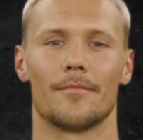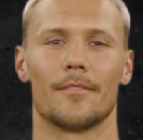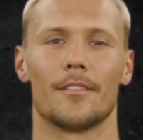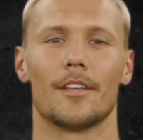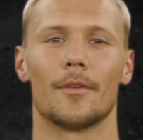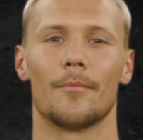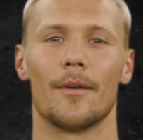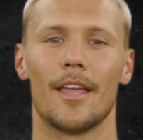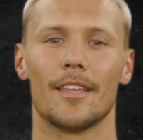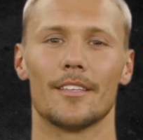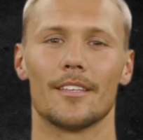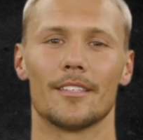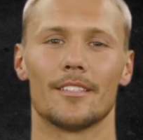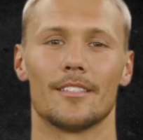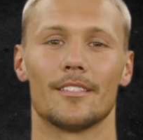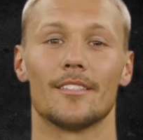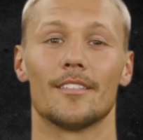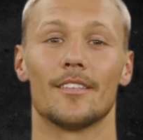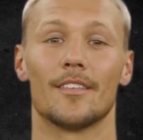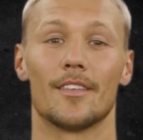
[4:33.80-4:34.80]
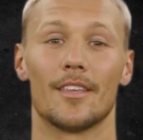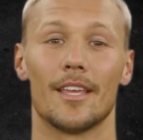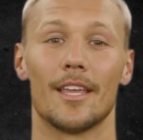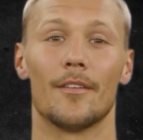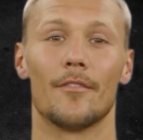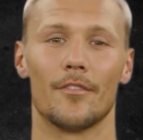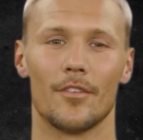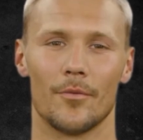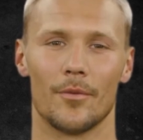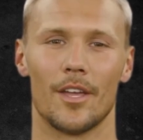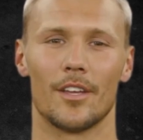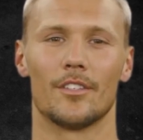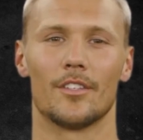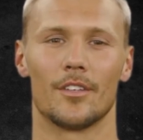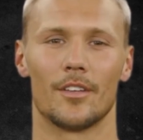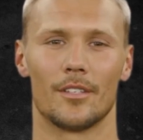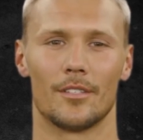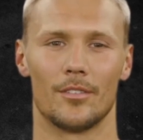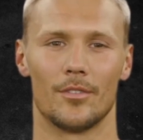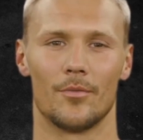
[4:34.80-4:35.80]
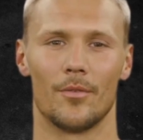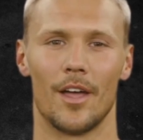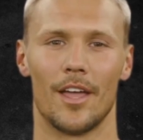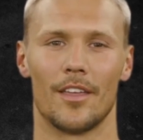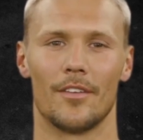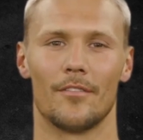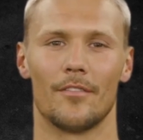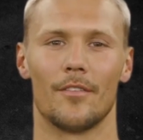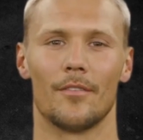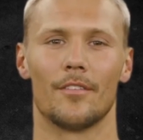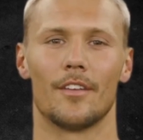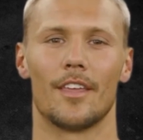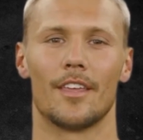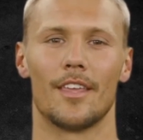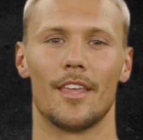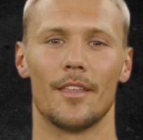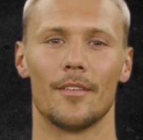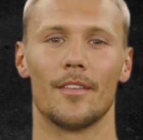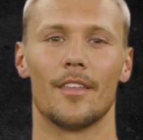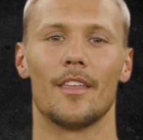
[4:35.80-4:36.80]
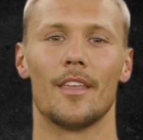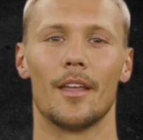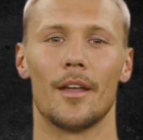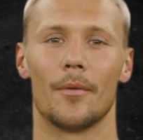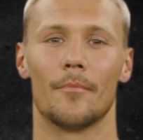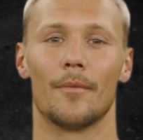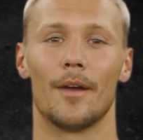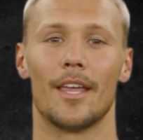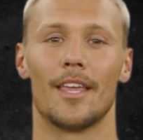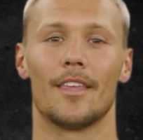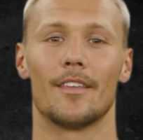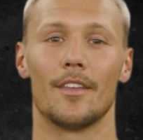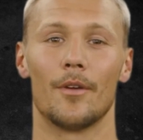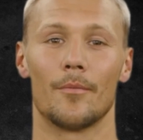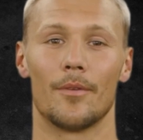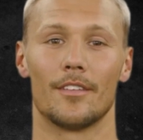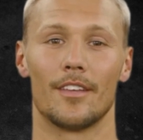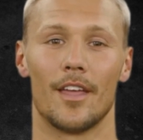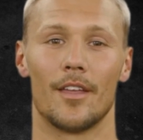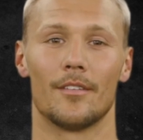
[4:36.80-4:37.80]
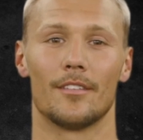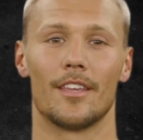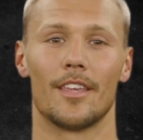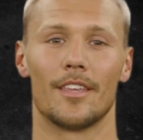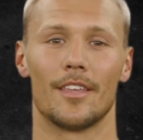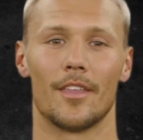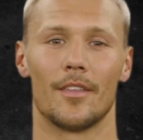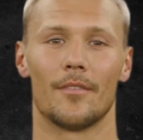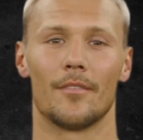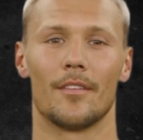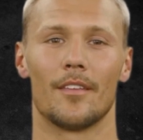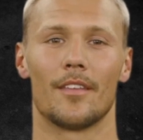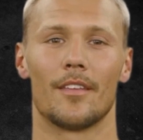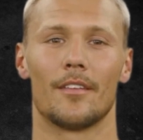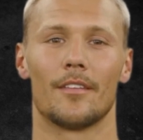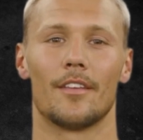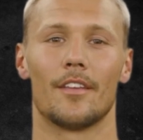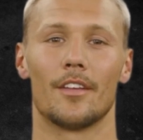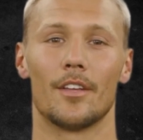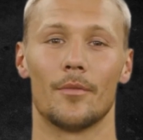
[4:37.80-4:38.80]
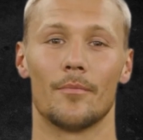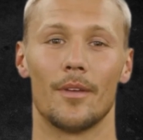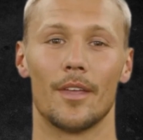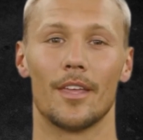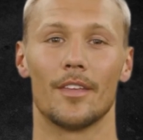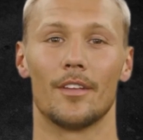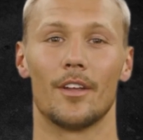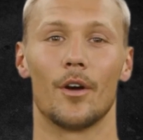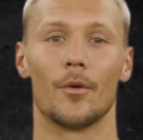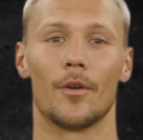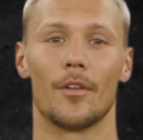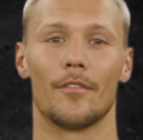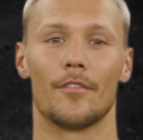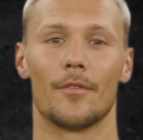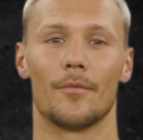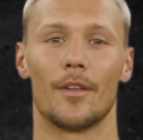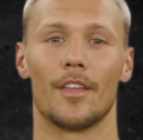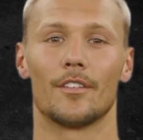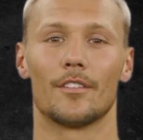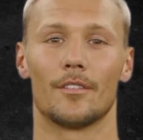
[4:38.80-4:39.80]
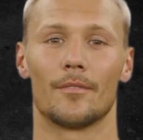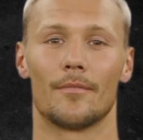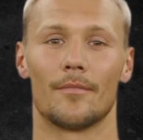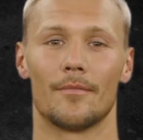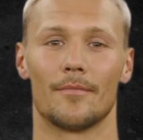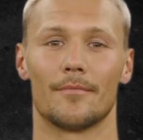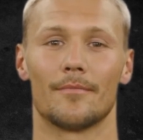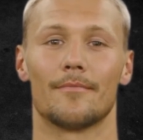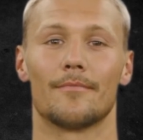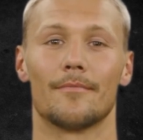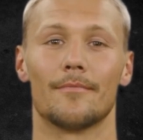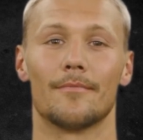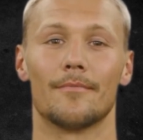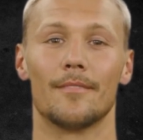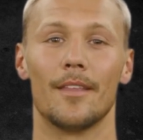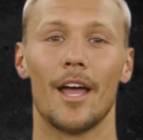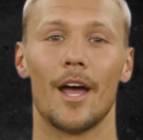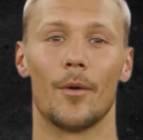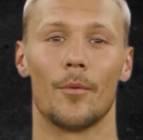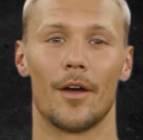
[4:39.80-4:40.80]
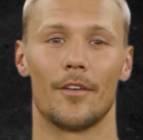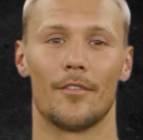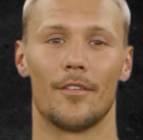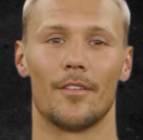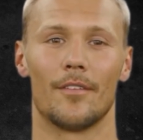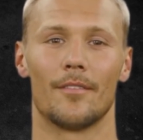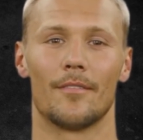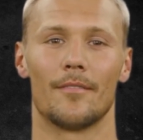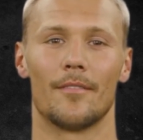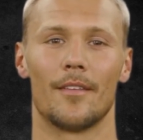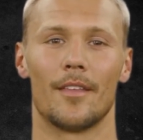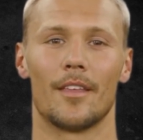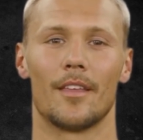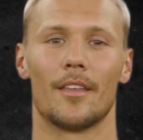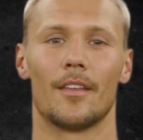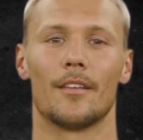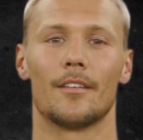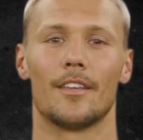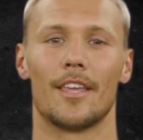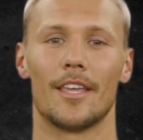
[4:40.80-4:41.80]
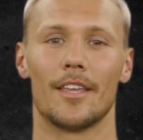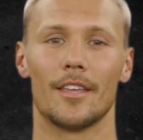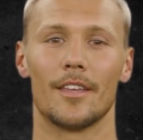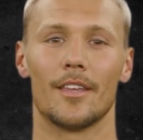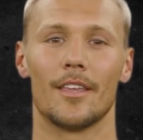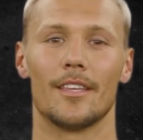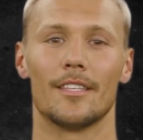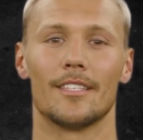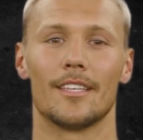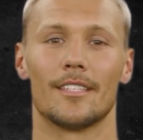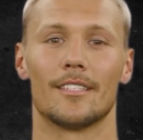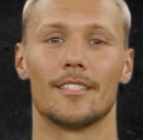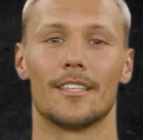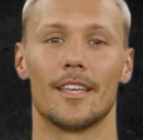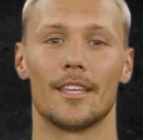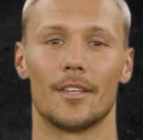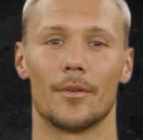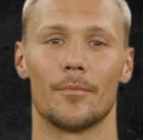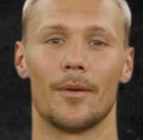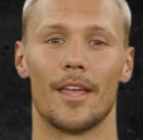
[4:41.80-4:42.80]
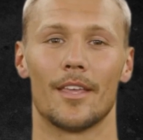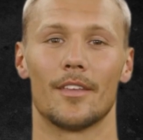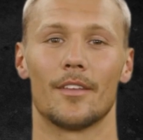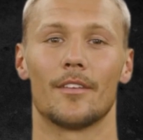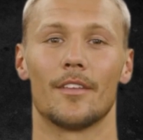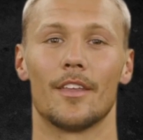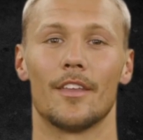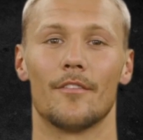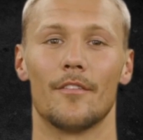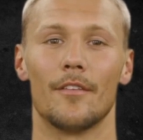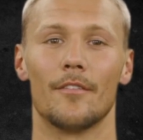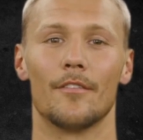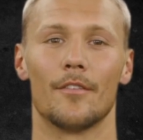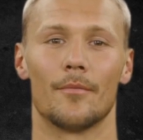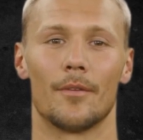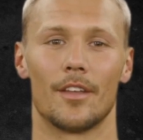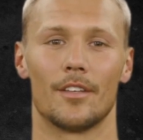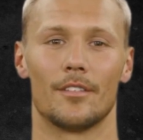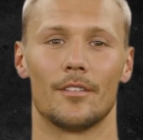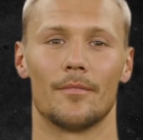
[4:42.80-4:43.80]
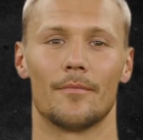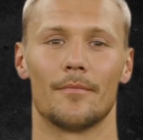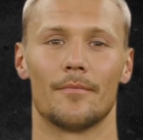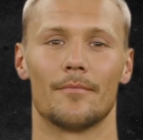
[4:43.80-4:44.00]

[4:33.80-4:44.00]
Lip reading: Dependence. Information is derived from data, meaning that without data, there can be no information. However, data can exist independently of information.